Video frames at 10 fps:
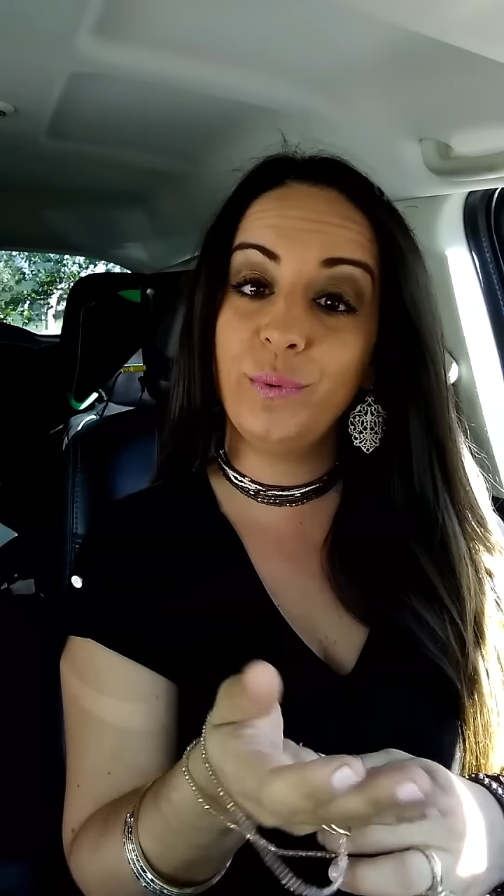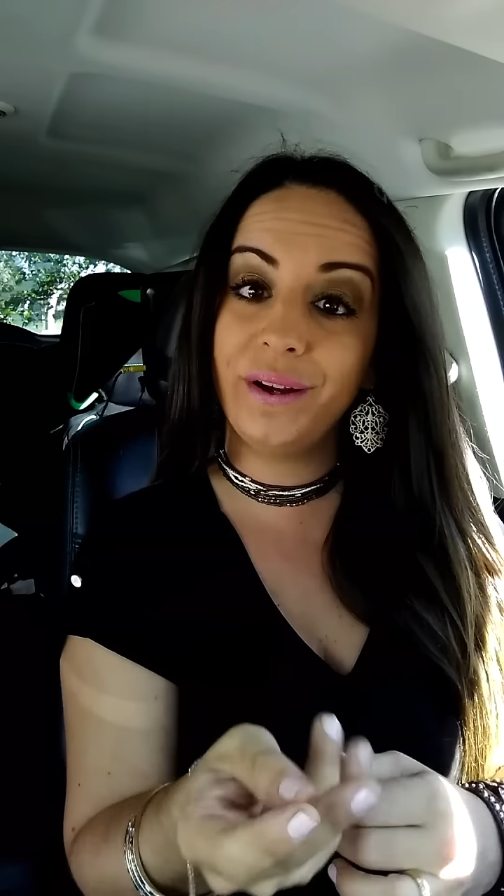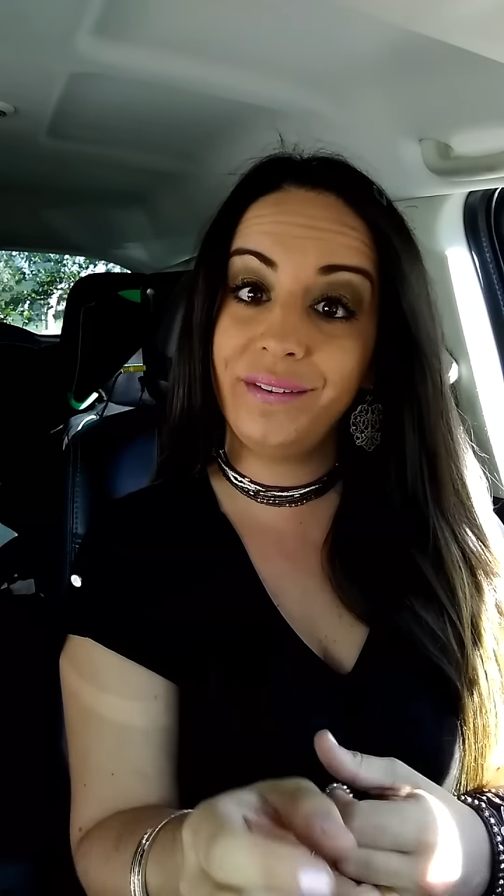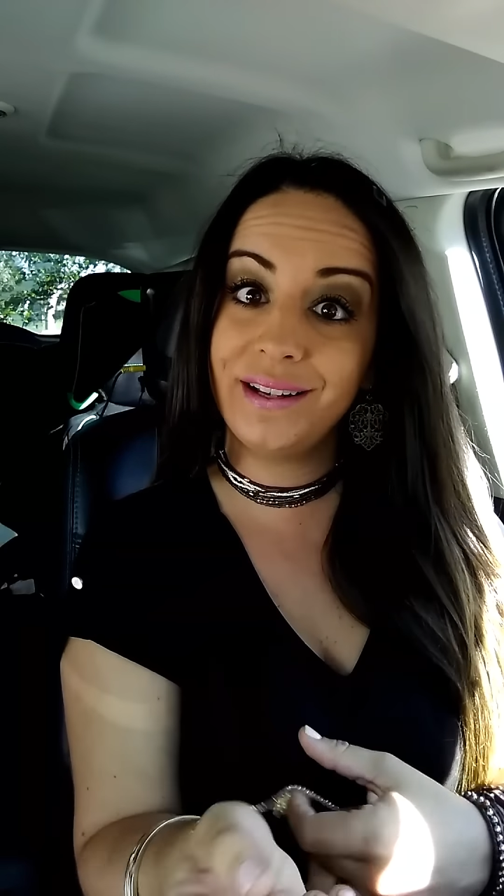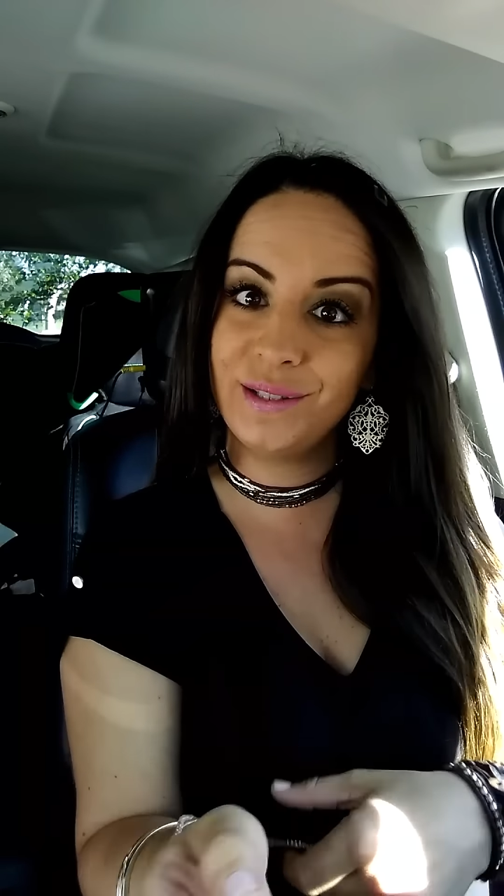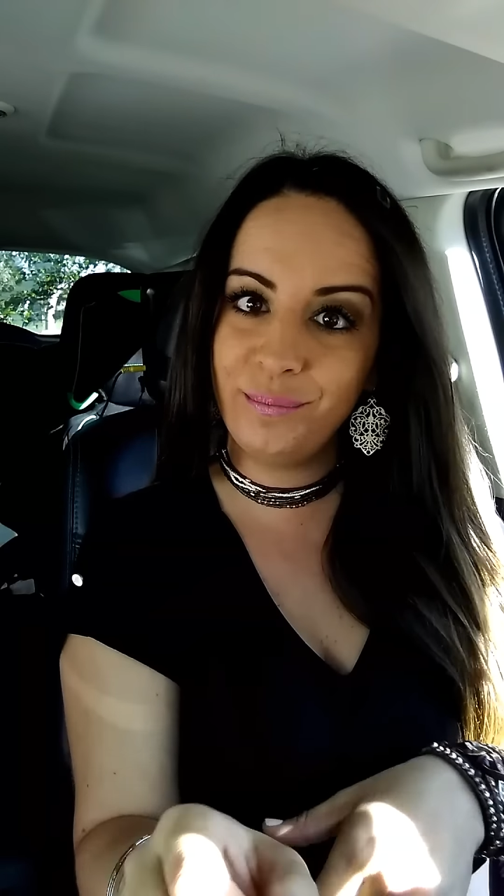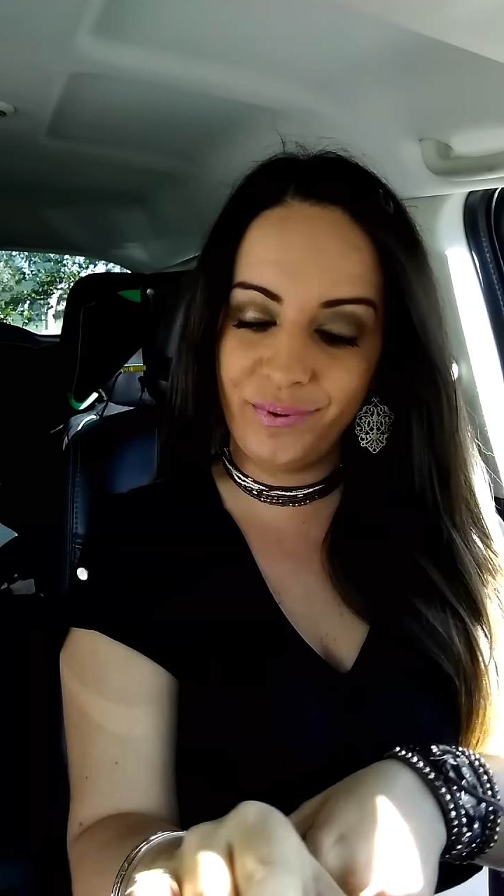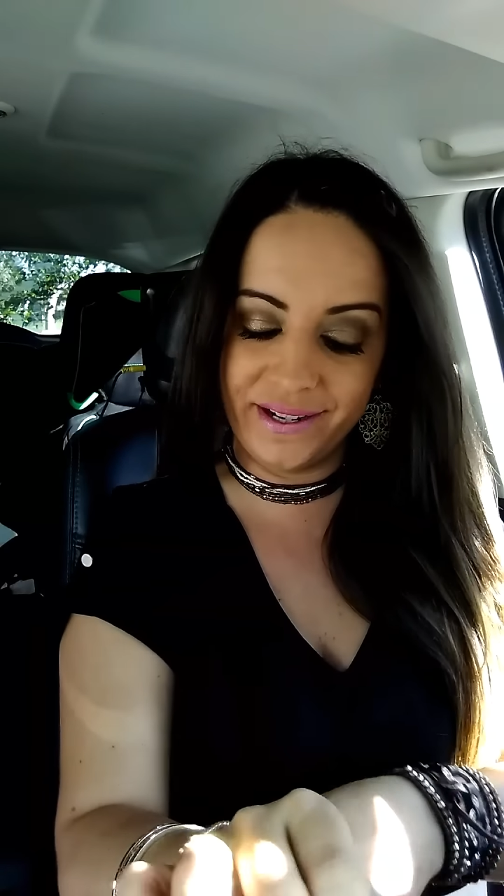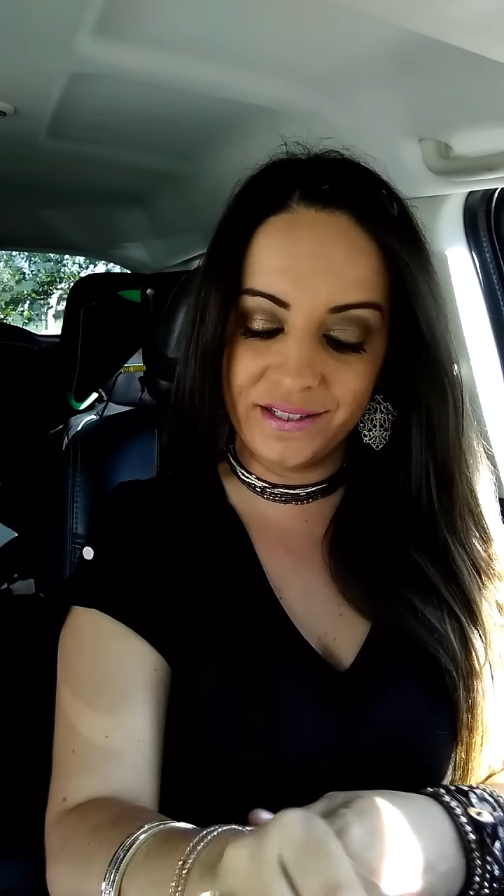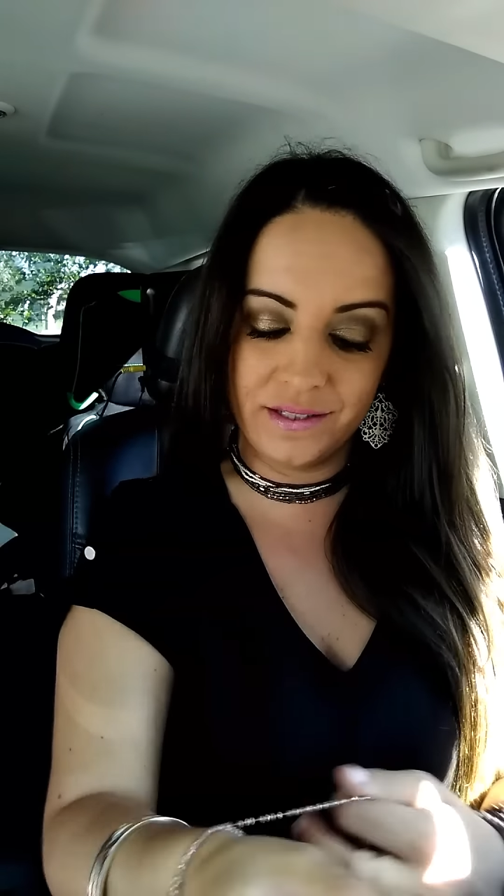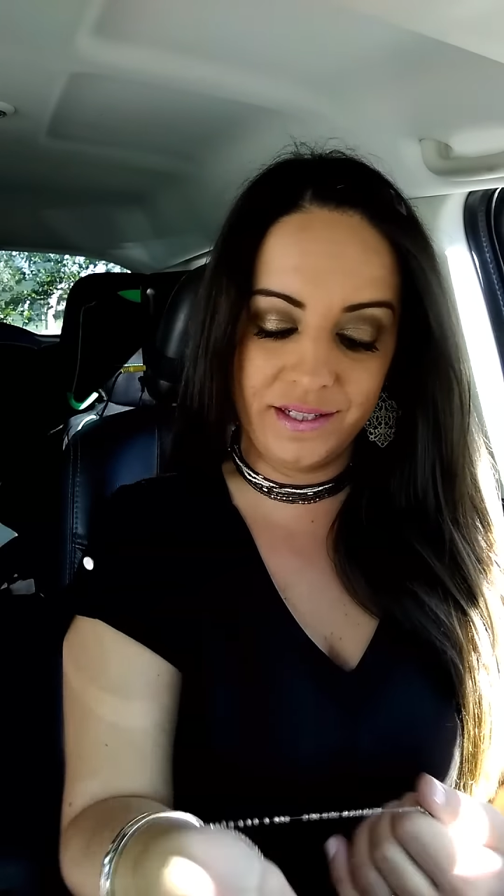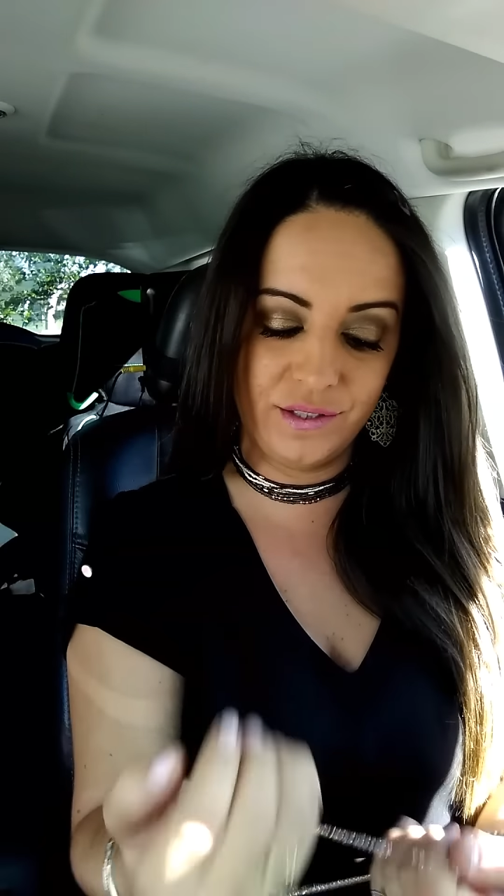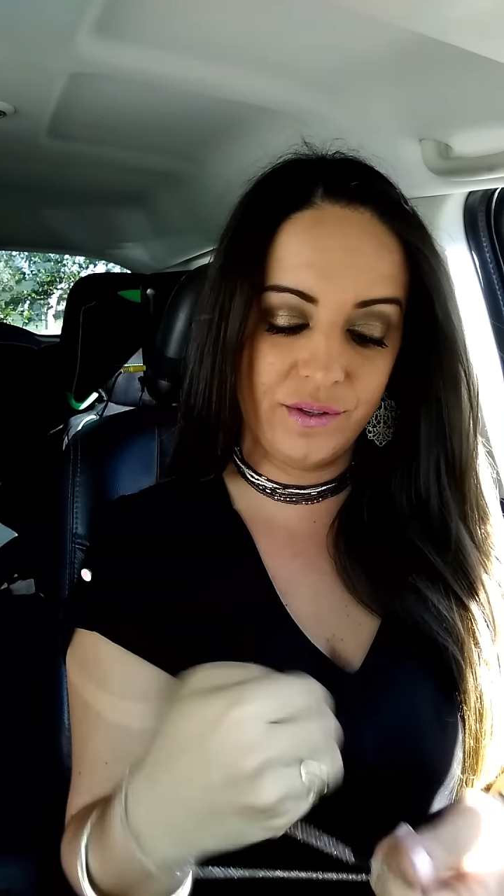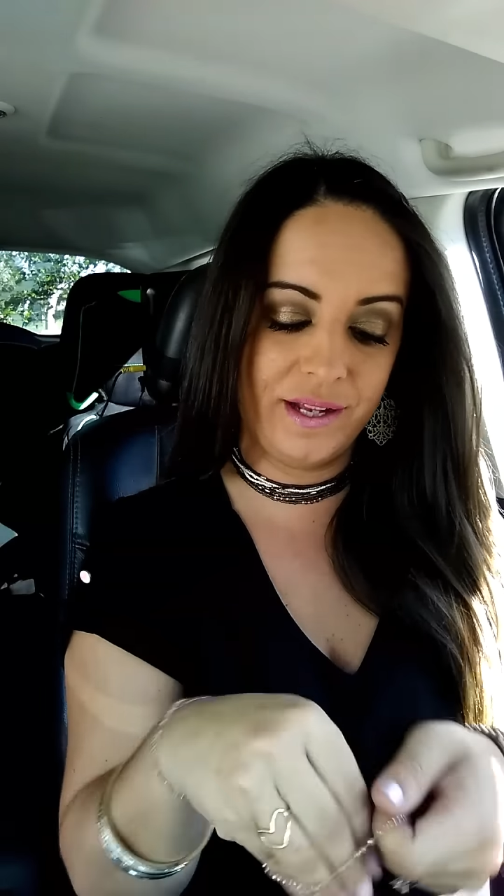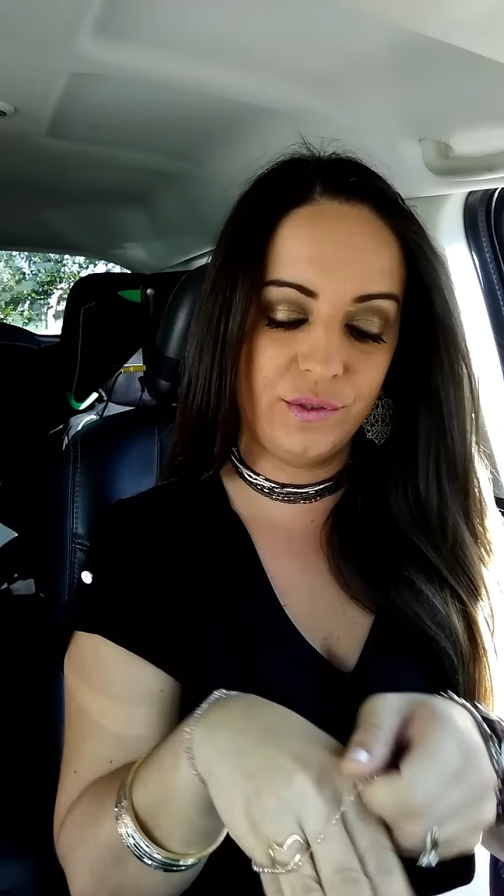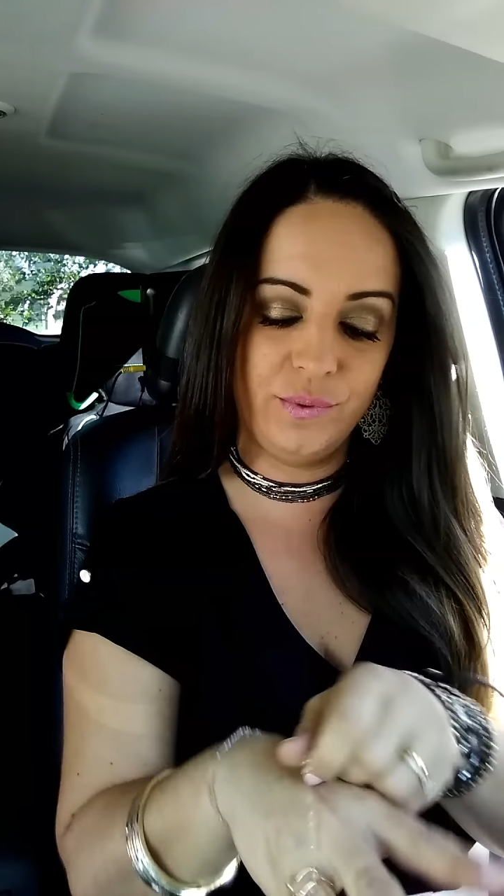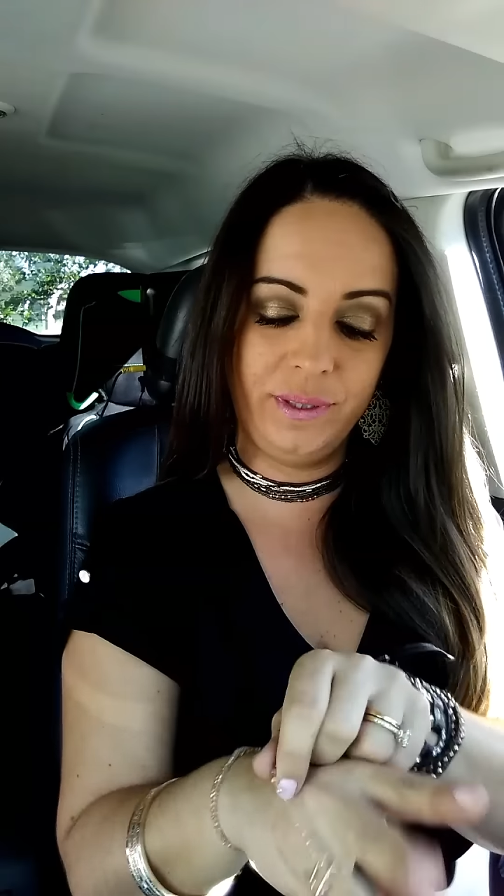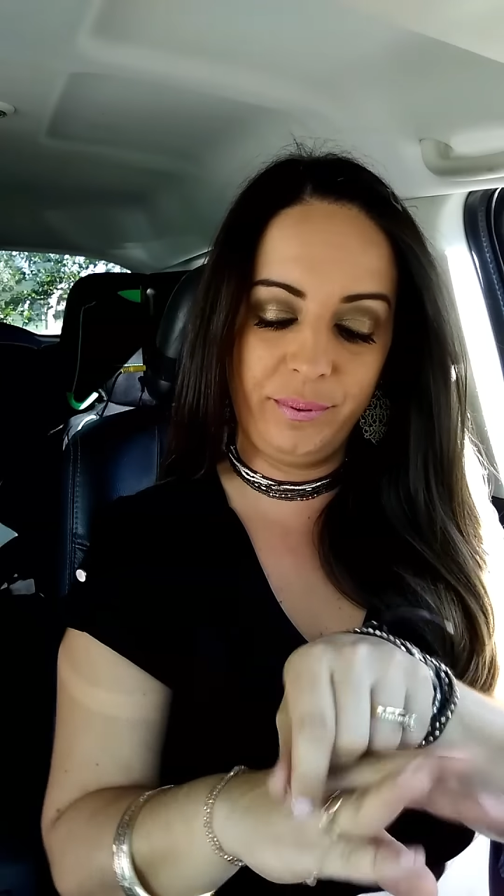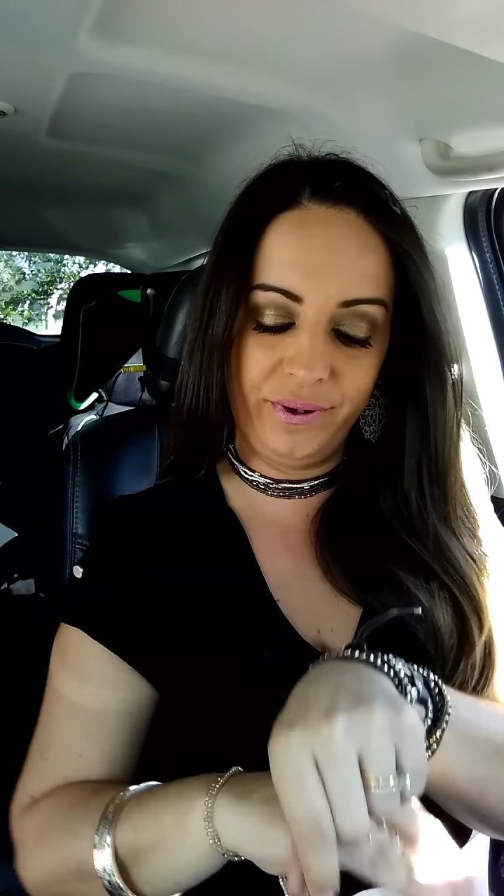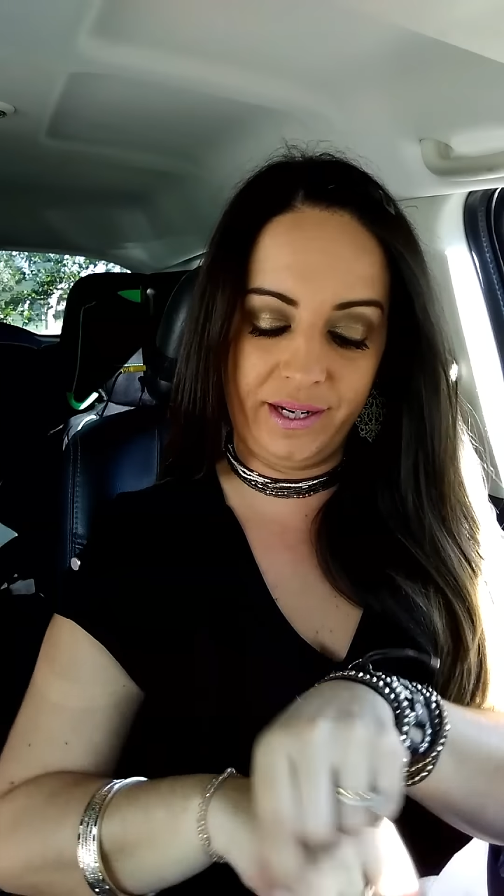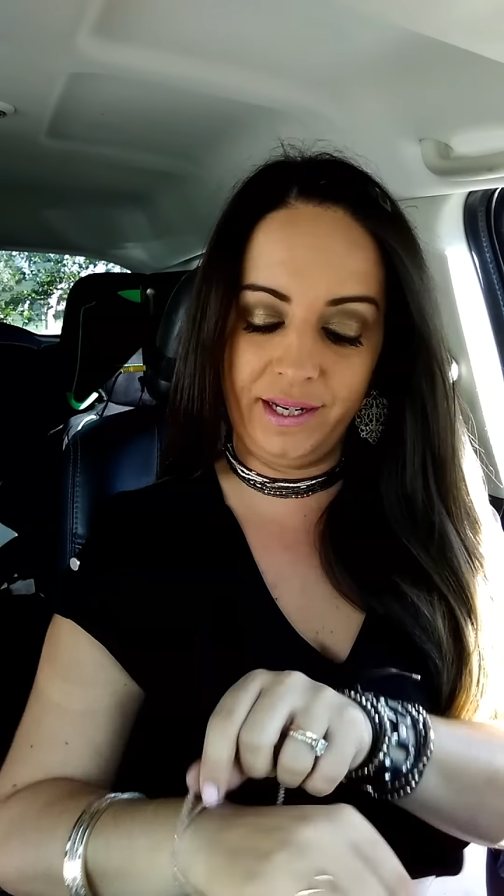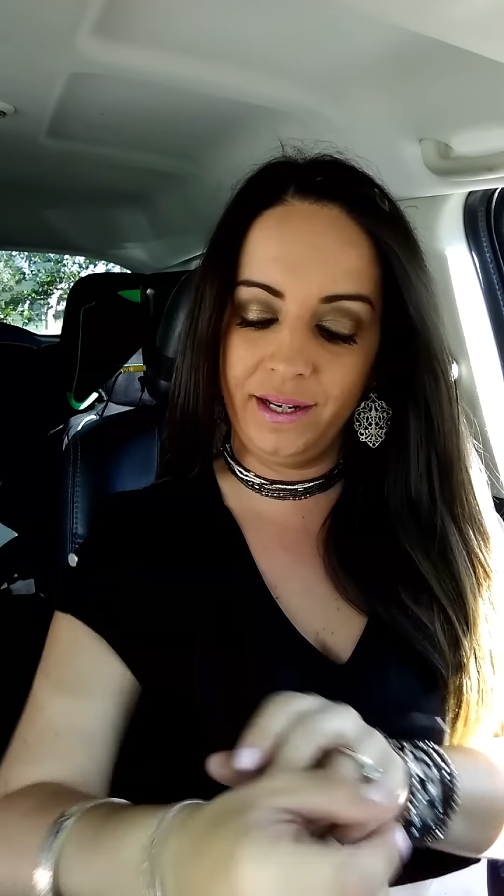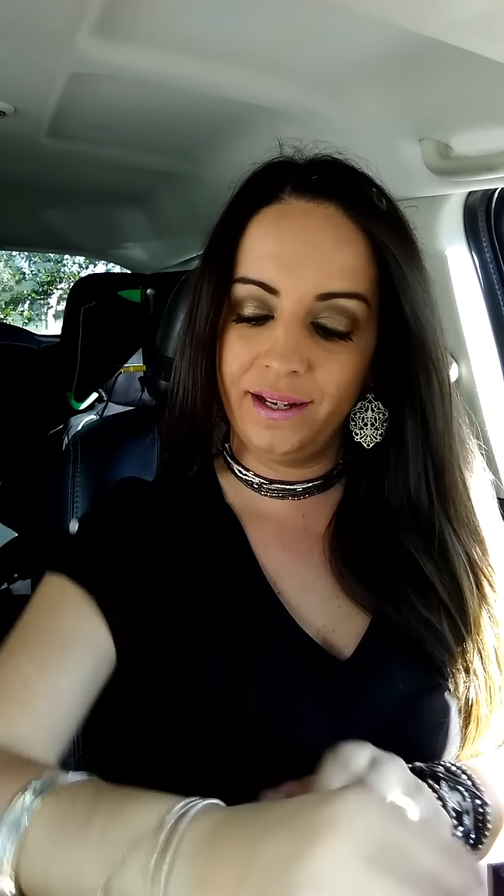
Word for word: and wear it as a bracelet. So that's really pretty.